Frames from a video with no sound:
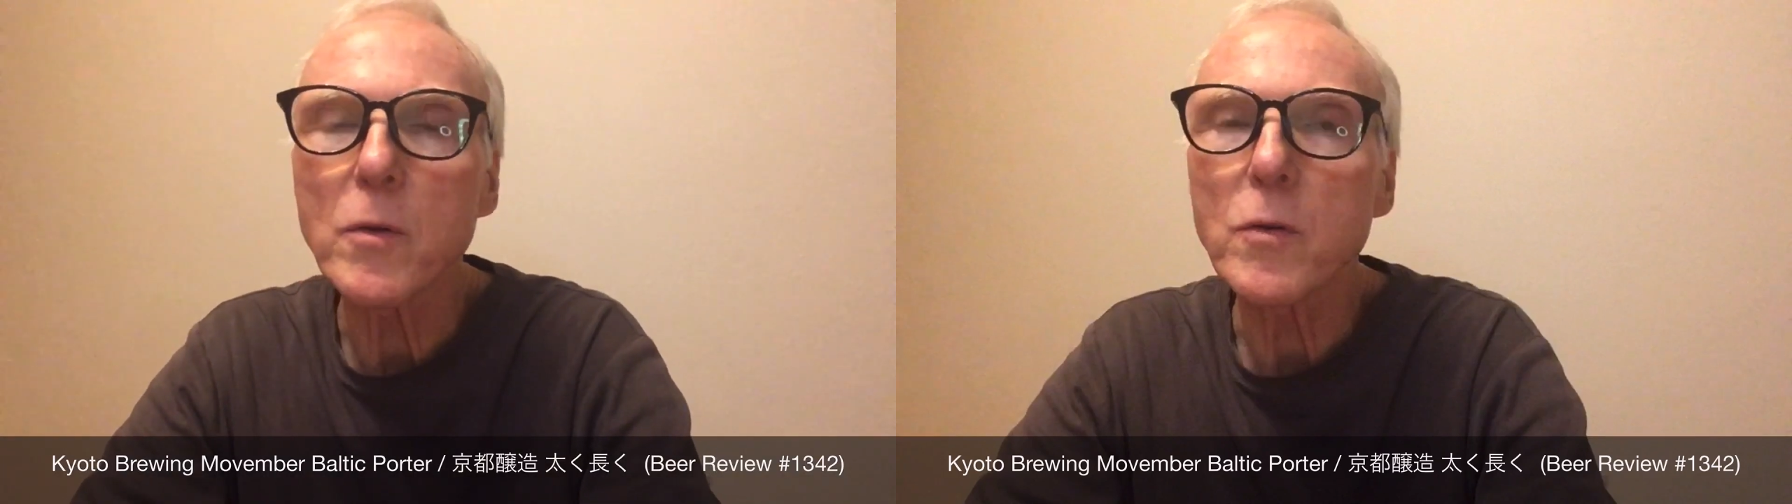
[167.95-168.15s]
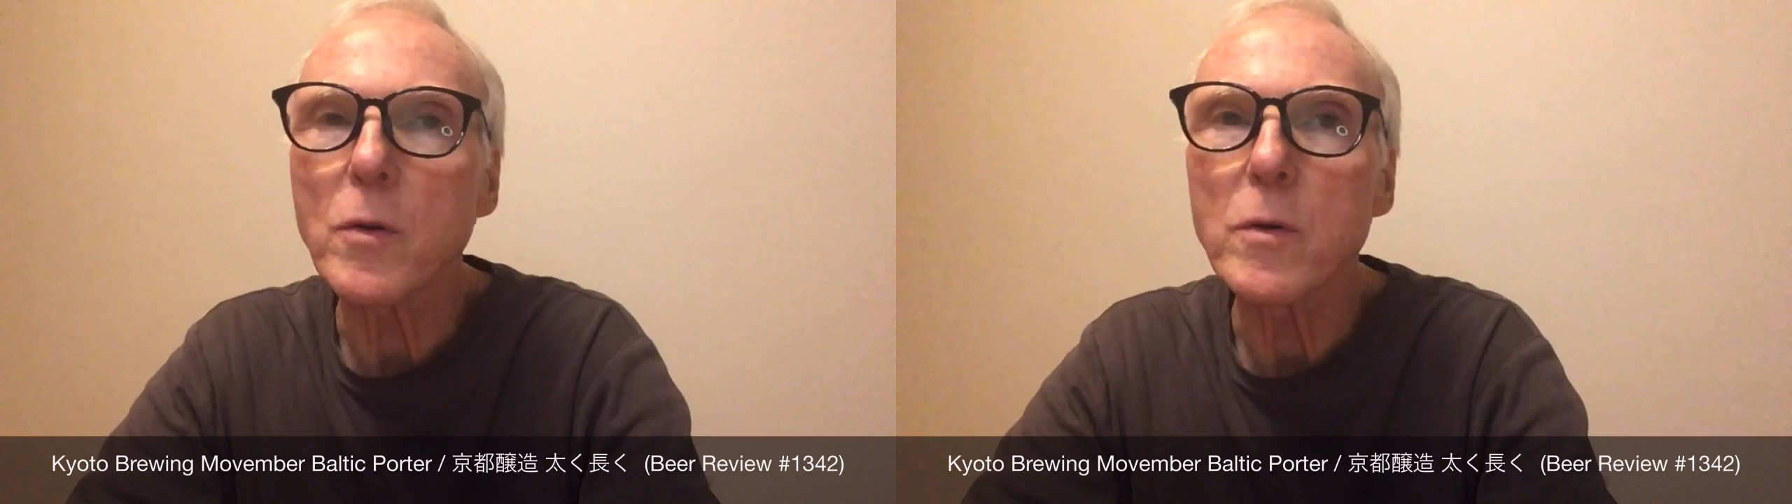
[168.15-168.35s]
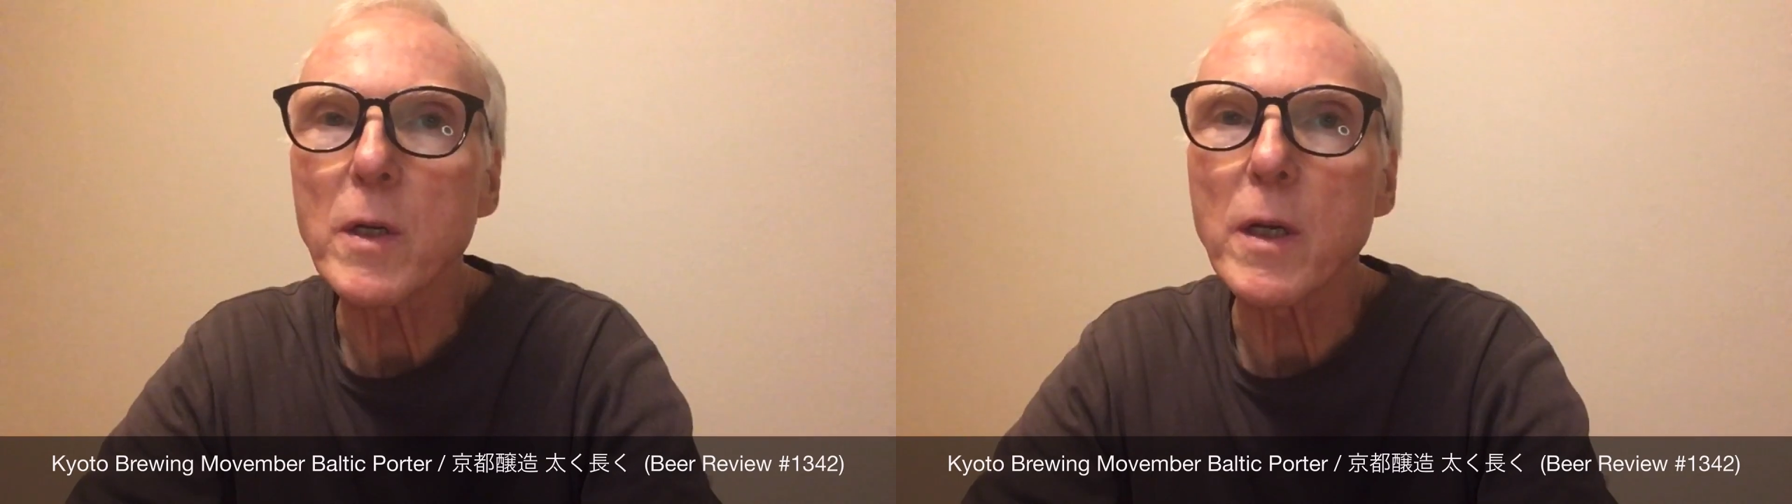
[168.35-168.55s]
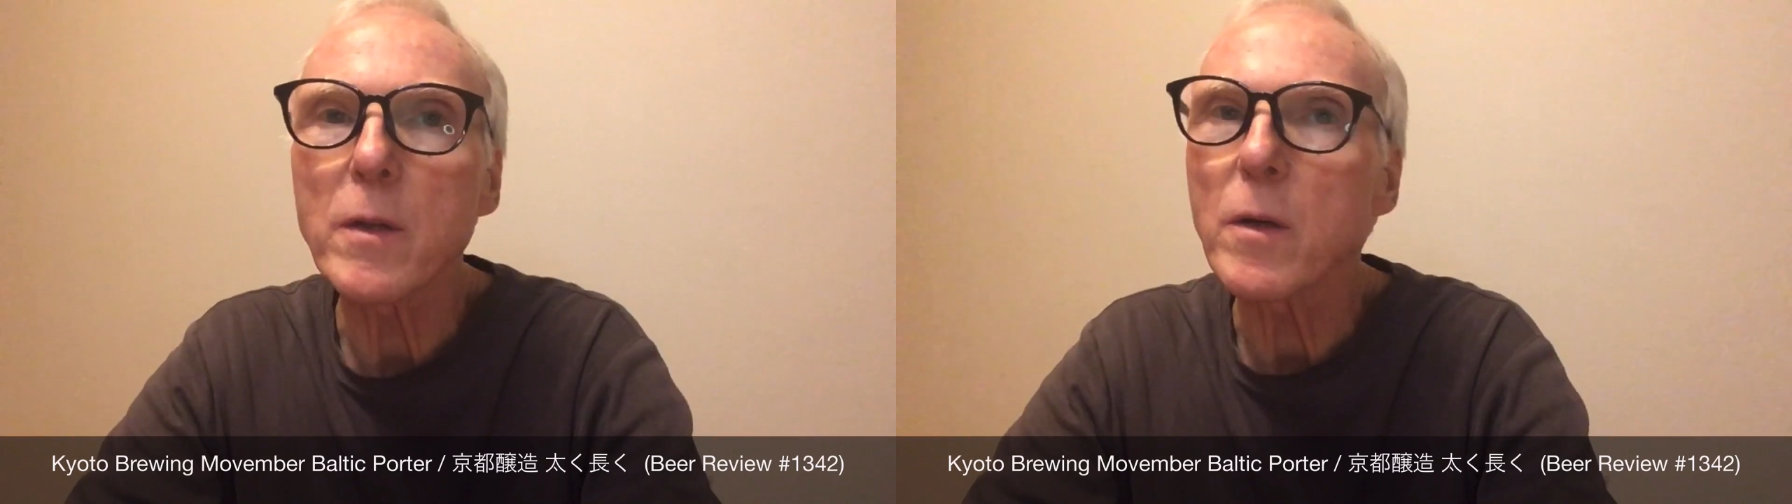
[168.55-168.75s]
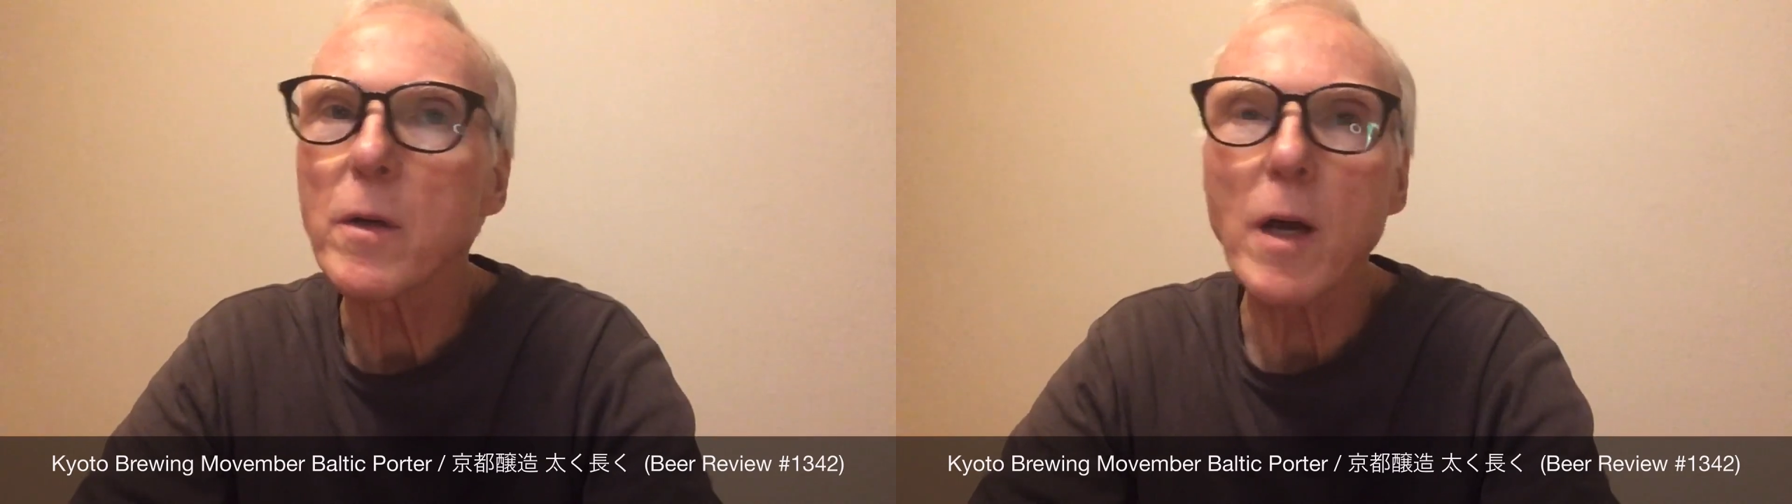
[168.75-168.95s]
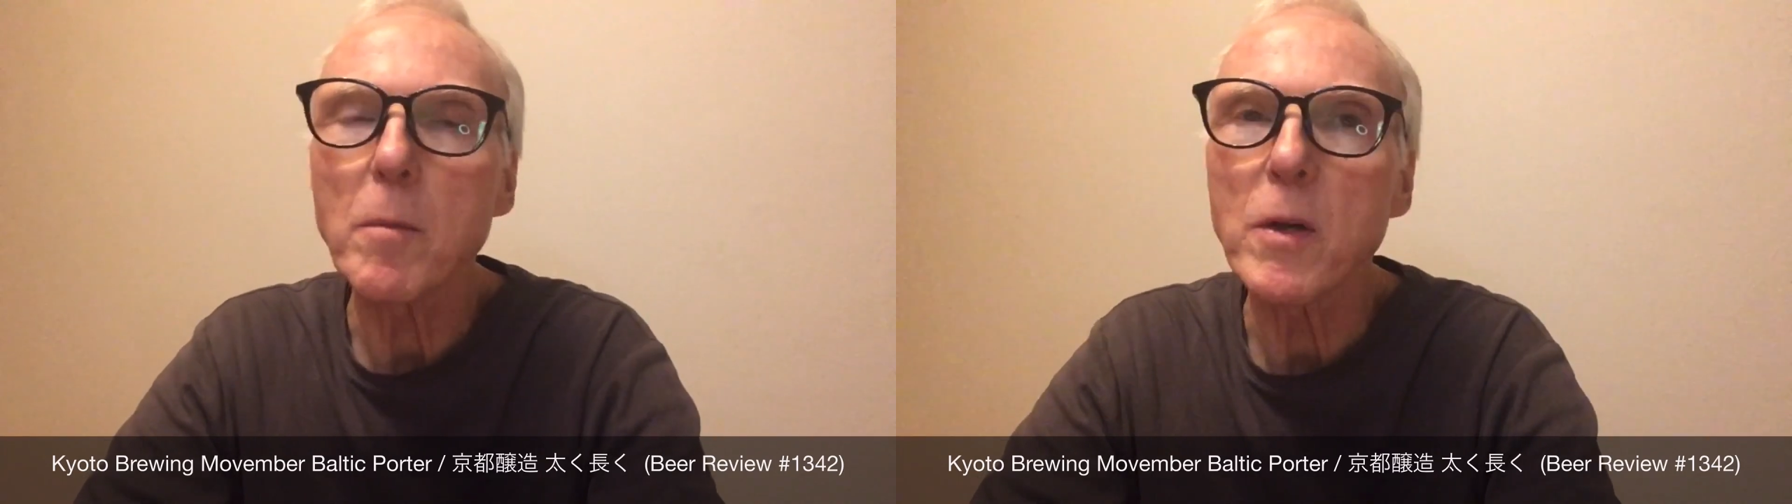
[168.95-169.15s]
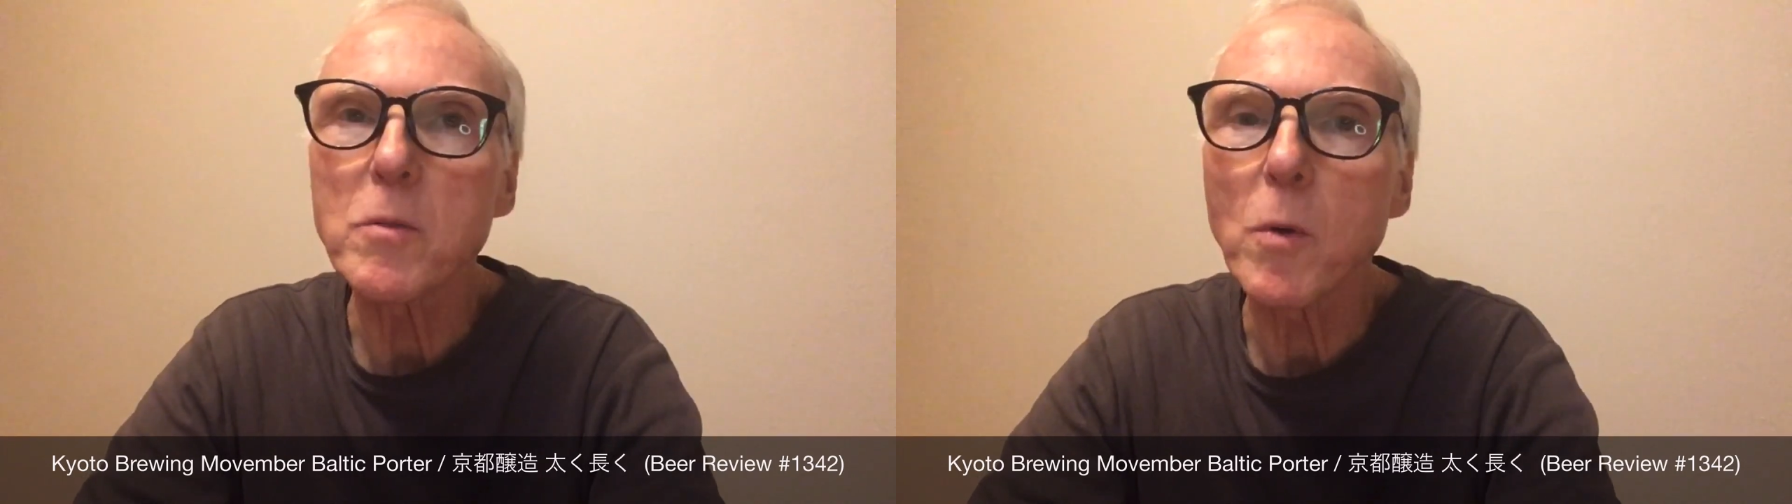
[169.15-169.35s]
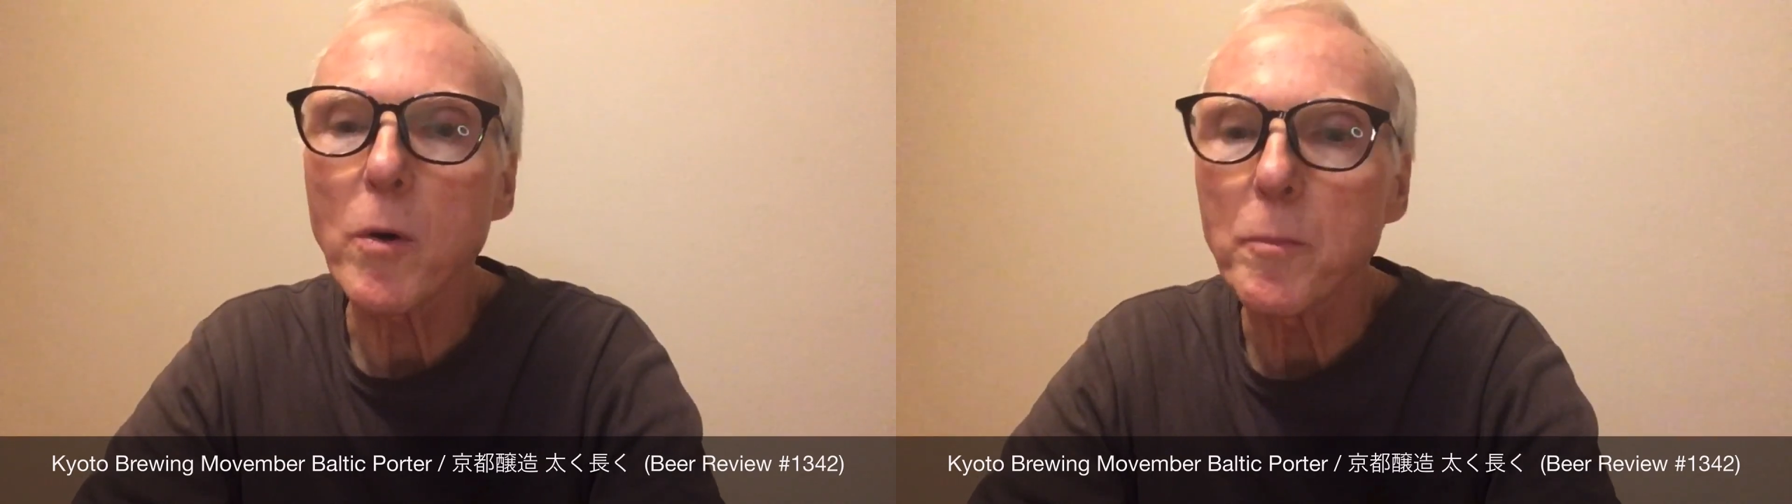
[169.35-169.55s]
so to get there, not much
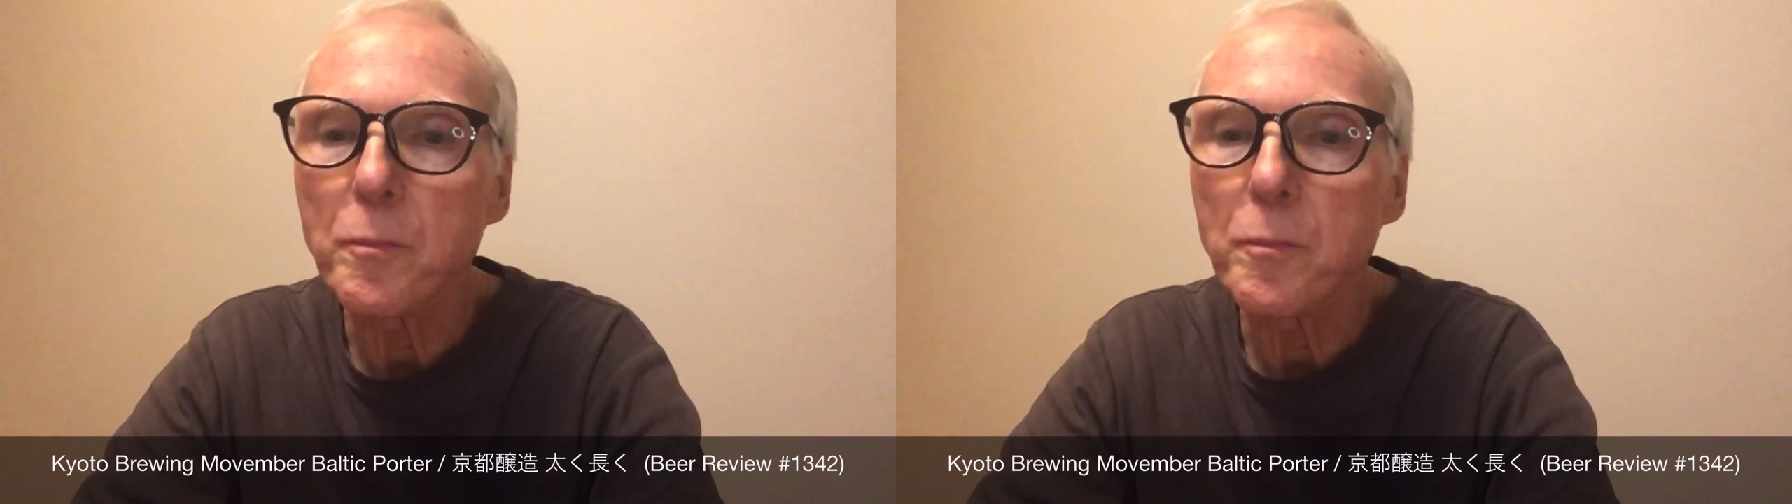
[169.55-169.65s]
more.